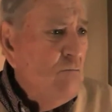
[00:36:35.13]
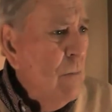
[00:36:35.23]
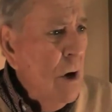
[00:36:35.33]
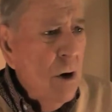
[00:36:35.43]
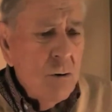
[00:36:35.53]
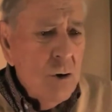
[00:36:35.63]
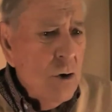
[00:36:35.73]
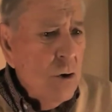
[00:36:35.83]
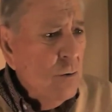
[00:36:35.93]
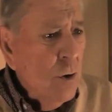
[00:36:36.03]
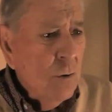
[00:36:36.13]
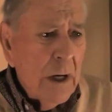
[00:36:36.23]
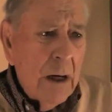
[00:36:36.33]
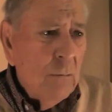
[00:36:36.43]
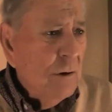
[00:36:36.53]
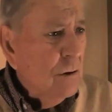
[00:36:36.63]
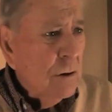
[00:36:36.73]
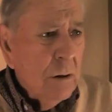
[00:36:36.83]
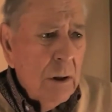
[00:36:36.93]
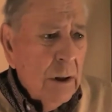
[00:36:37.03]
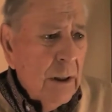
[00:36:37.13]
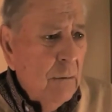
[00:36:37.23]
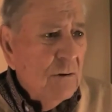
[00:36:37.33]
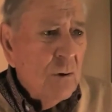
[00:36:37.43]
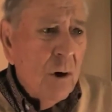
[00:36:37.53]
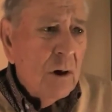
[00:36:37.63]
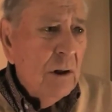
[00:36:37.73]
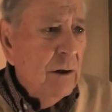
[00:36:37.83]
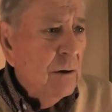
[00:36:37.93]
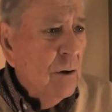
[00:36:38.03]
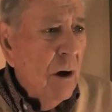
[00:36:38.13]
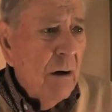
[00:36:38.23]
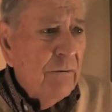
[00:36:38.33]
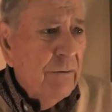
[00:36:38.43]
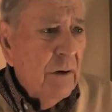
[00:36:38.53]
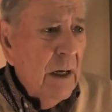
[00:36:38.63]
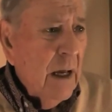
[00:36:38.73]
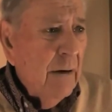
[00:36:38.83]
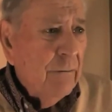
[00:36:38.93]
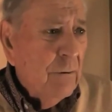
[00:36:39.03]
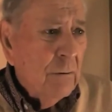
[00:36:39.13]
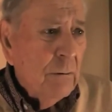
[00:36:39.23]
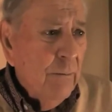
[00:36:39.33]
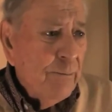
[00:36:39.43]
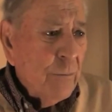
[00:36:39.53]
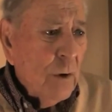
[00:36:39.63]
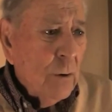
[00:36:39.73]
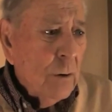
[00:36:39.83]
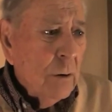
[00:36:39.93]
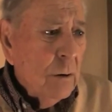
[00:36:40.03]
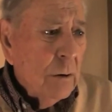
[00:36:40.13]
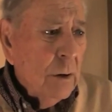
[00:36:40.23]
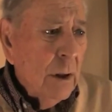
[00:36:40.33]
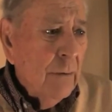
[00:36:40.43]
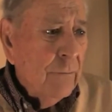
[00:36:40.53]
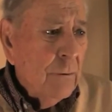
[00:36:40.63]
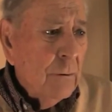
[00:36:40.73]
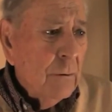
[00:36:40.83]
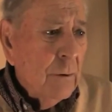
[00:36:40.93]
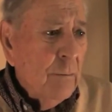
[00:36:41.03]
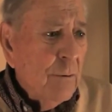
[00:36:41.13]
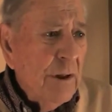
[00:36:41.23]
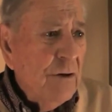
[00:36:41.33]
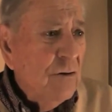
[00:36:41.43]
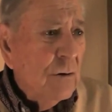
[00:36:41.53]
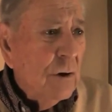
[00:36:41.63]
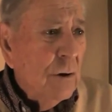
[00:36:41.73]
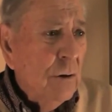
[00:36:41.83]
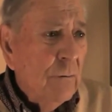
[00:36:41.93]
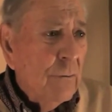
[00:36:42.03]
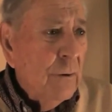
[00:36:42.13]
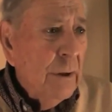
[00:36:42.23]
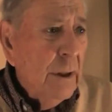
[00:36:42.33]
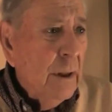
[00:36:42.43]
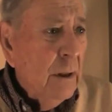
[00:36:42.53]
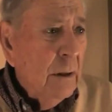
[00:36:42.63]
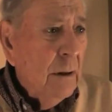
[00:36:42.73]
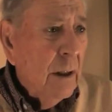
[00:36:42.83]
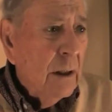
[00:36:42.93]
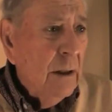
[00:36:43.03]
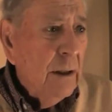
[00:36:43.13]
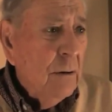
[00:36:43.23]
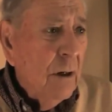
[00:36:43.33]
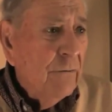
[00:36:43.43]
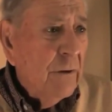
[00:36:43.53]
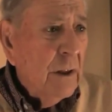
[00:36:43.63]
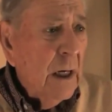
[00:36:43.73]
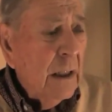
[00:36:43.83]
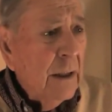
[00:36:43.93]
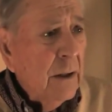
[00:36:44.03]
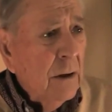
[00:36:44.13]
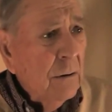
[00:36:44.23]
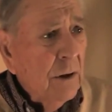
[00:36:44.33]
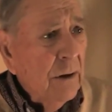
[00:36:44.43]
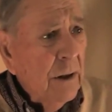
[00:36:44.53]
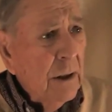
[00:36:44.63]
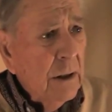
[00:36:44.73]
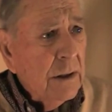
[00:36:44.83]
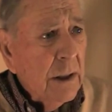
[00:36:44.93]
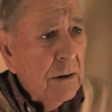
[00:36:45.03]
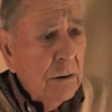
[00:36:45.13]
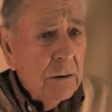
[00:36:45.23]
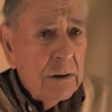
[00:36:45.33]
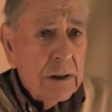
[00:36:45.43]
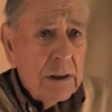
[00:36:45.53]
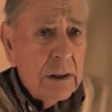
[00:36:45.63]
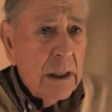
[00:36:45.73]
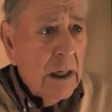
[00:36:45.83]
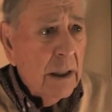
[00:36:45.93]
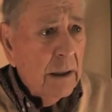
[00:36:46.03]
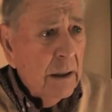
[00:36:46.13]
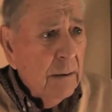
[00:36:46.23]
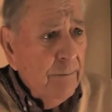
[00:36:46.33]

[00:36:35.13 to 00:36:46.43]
about security? No. That was all cleared off after. After the Marines took it over, and they cleaned off the island. The only thing is they told us to stay out of